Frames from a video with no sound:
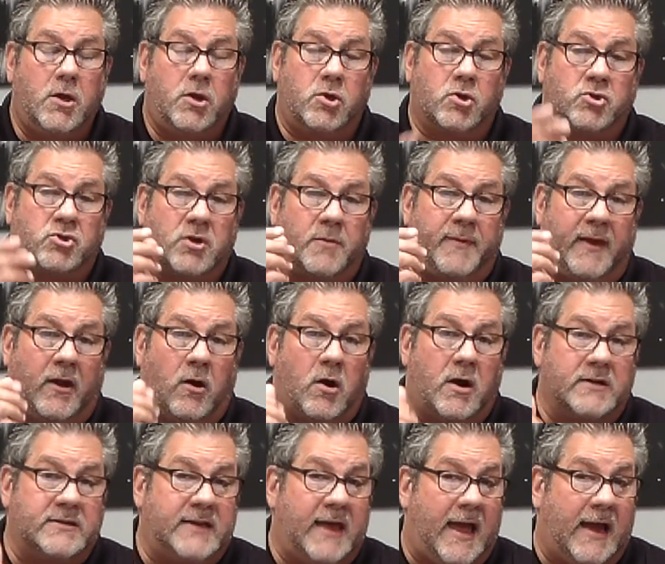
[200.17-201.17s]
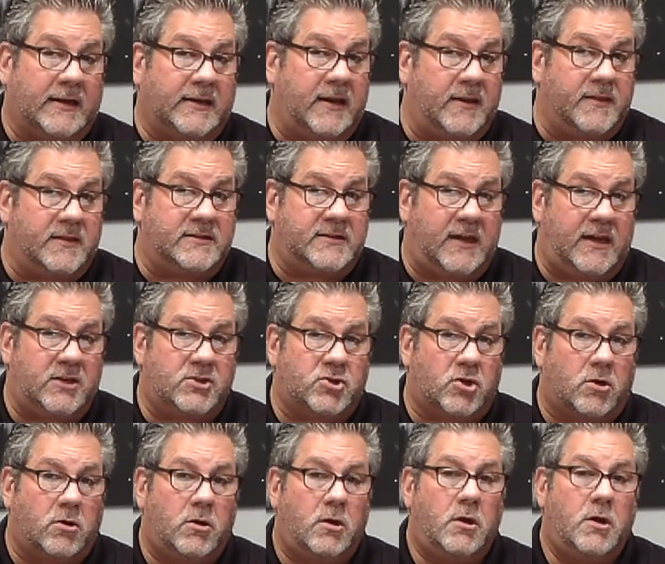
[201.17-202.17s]
You should be contacting the
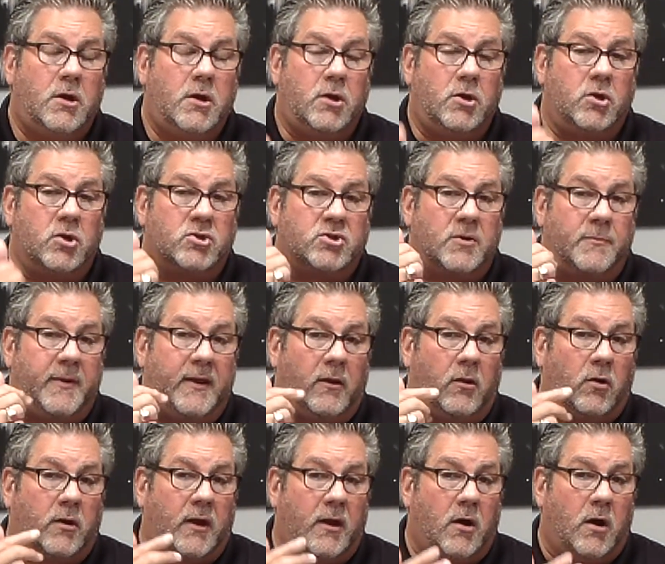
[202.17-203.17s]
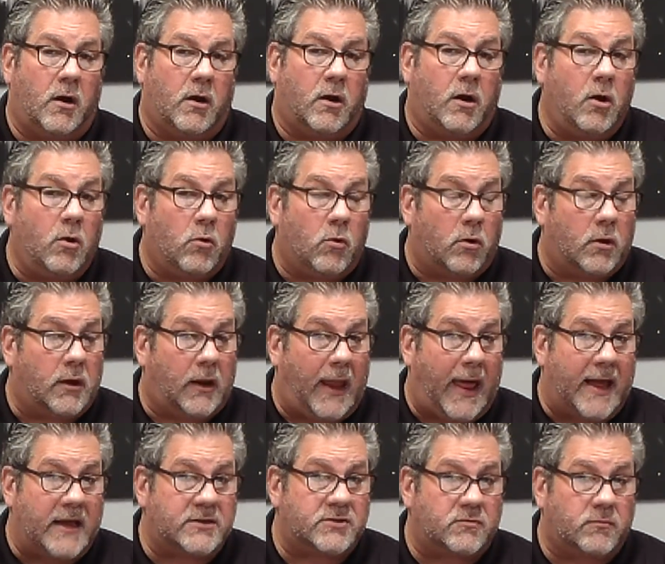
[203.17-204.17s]
teacher. You should be looking on Google
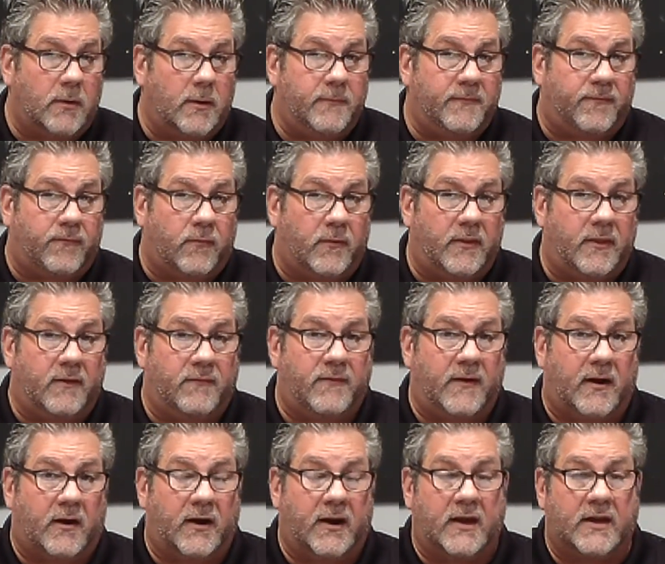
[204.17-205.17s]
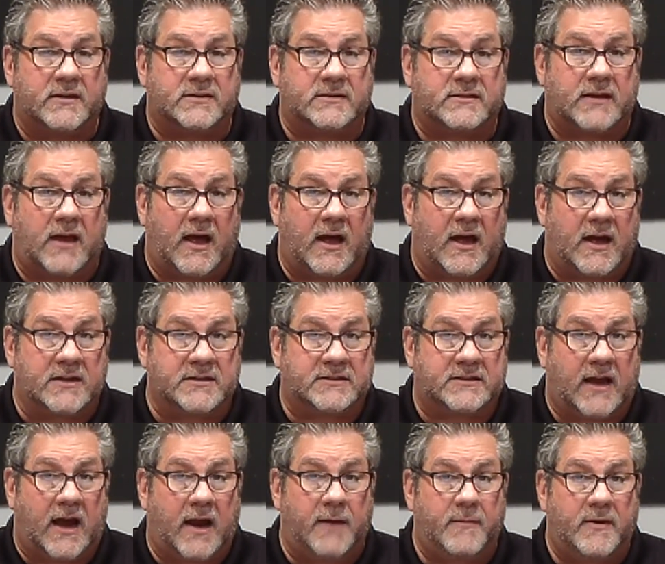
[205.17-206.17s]
Classroom for the various
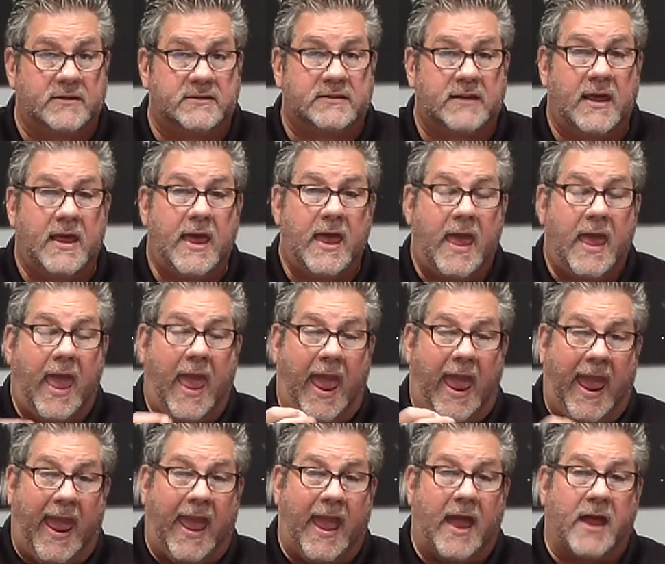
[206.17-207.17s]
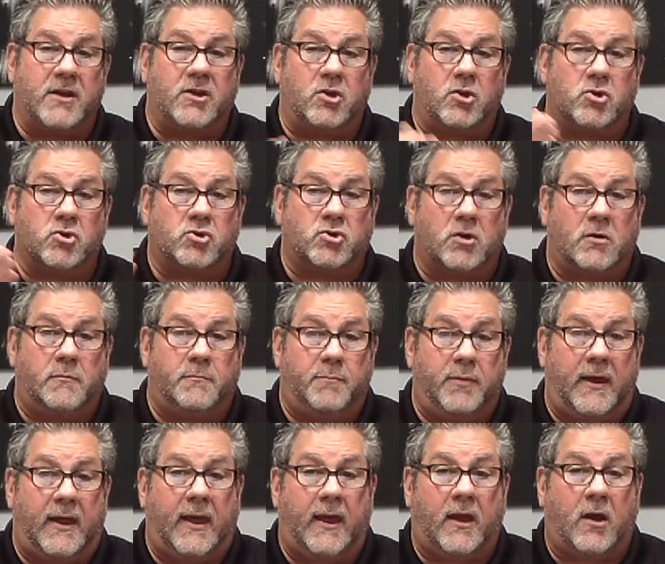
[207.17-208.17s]
assignments. And you should
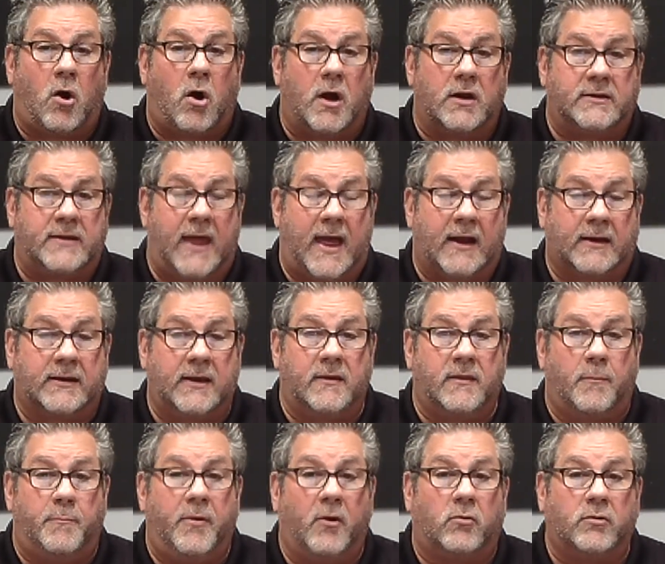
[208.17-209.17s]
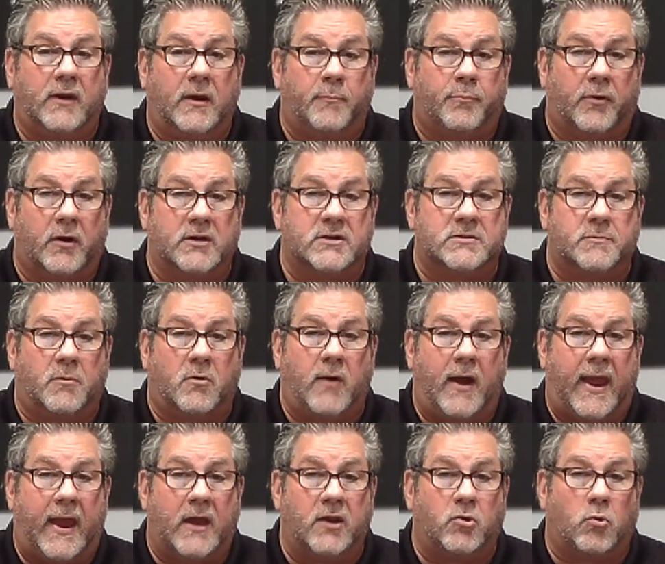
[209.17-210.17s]
be contacting the building principal
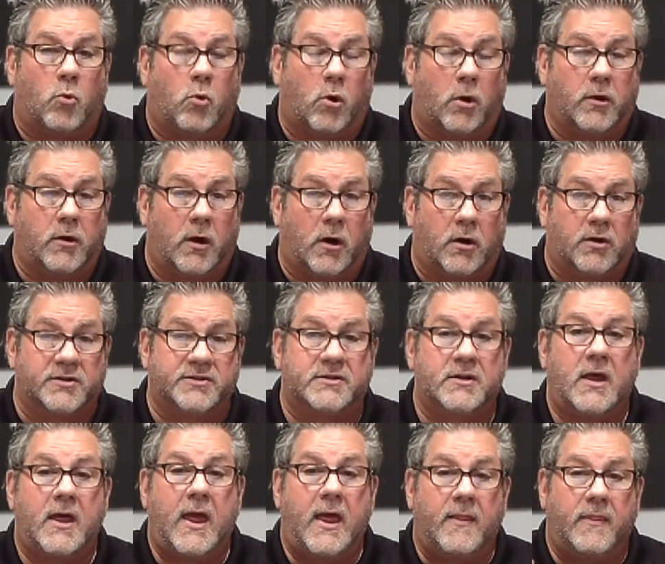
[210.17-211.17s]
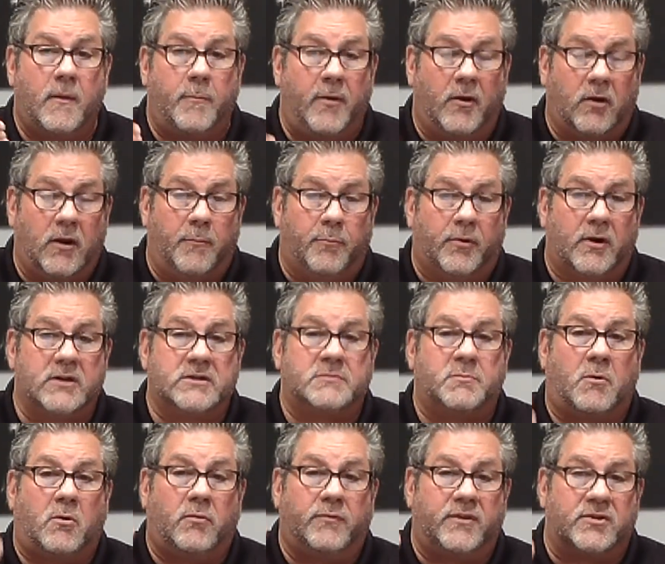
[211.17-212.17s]
and or nurse. The building
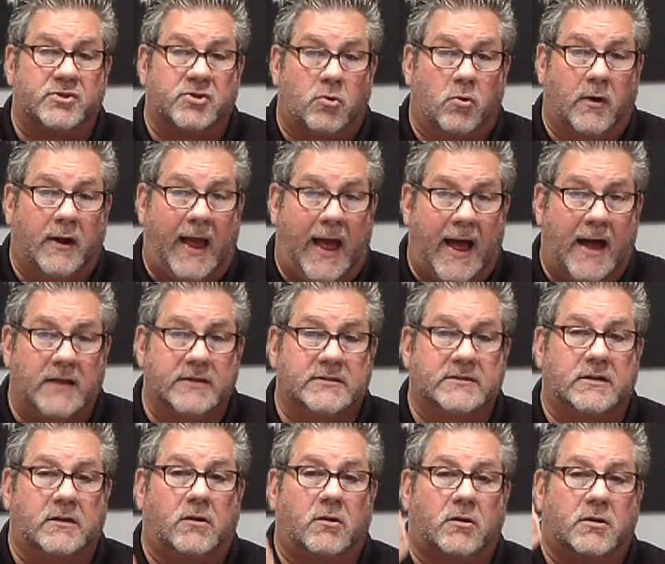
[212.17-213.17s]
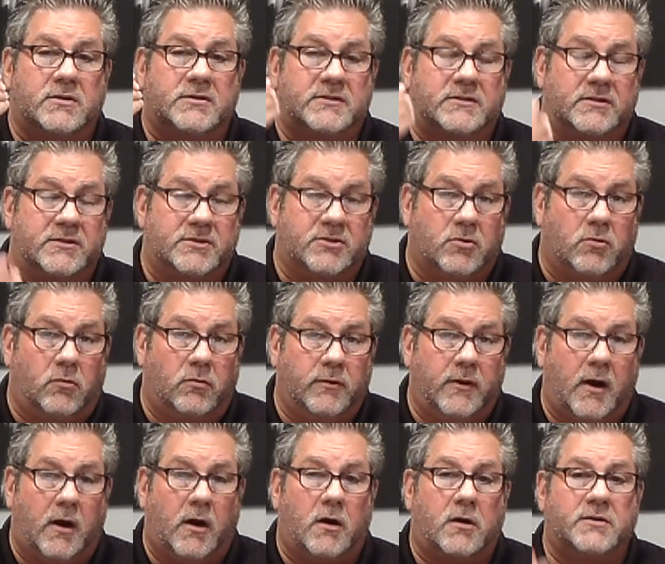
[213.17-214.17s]
principal, the school counselors, the school
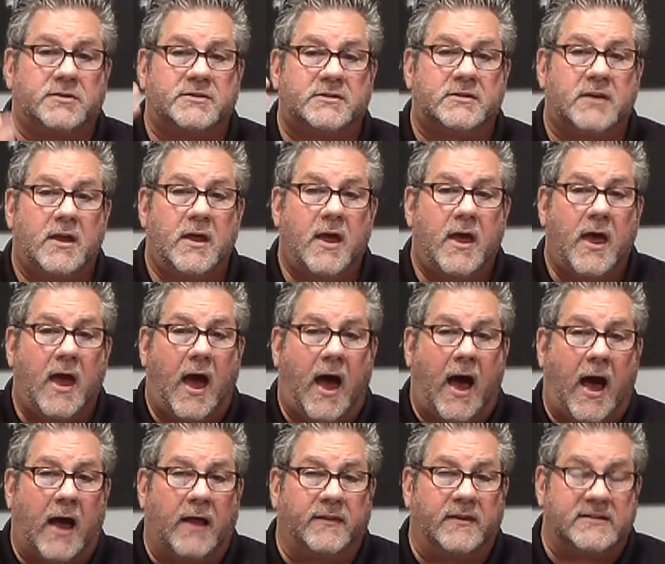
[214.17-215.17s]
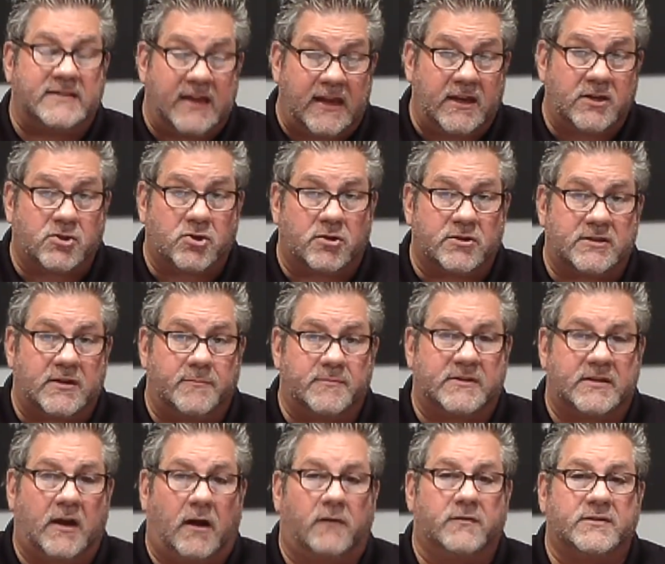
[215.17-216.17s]
nurse, the teachers
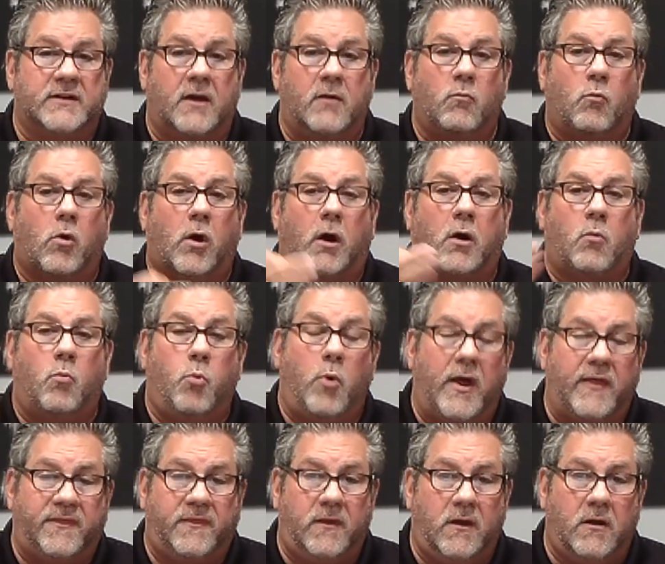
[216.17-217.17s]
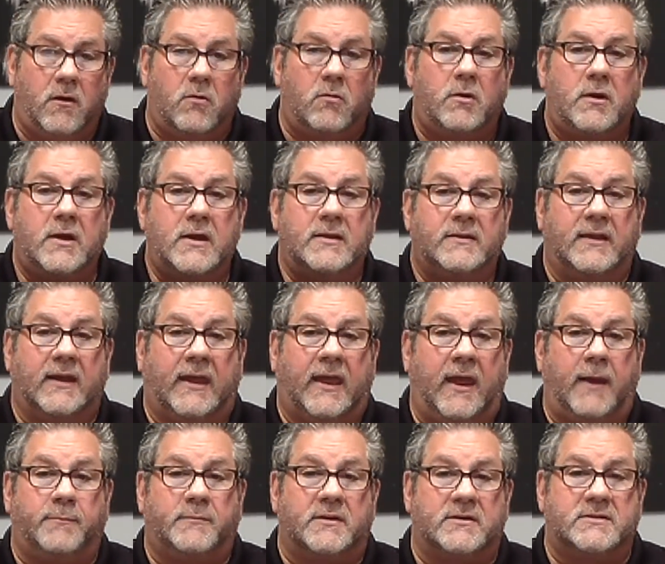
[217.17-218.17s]
themselves can work with you to
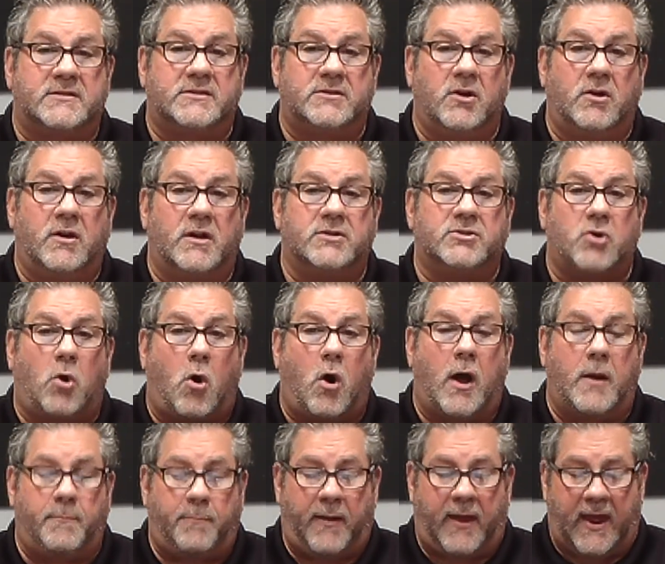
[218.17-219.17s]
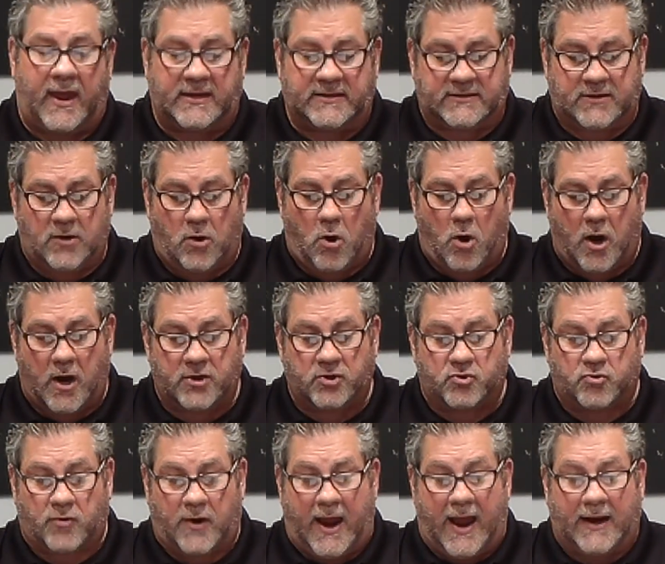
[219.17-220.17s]
keep the students on pace, on
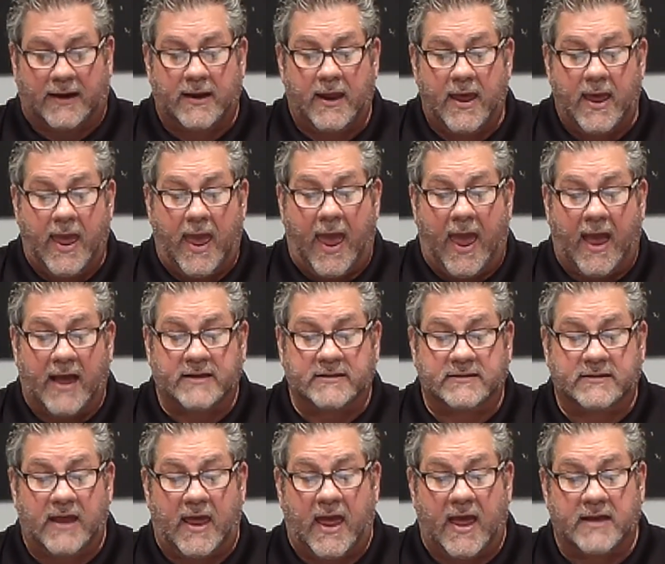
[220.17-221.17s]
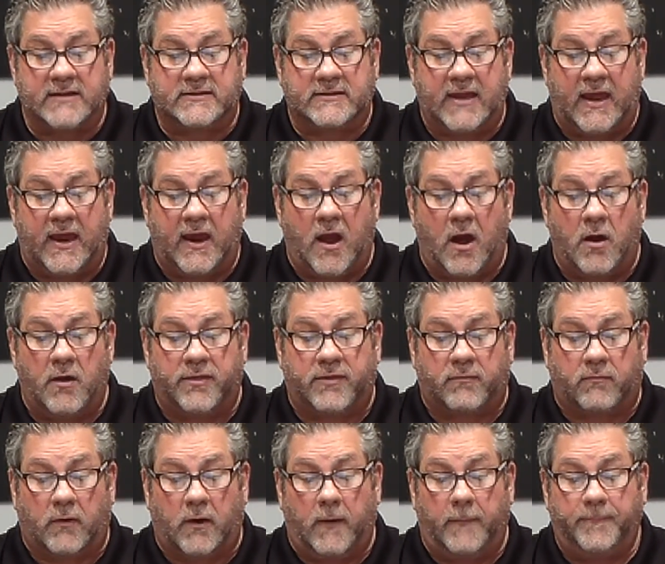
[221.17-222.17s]
track as they go
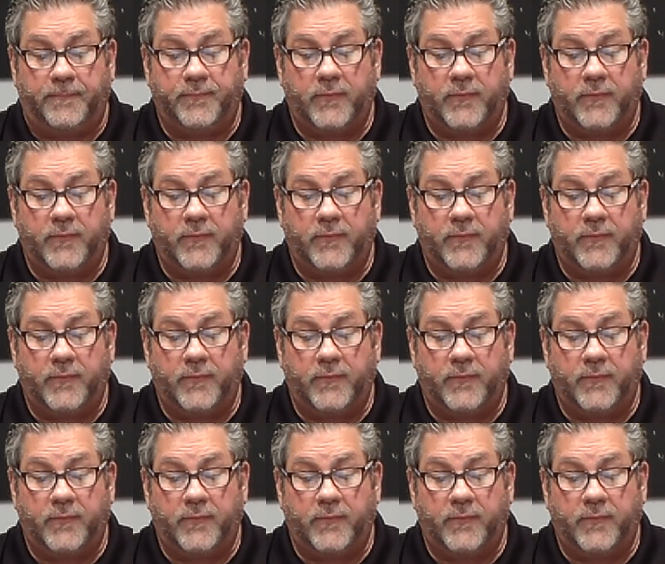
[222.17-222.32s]
through.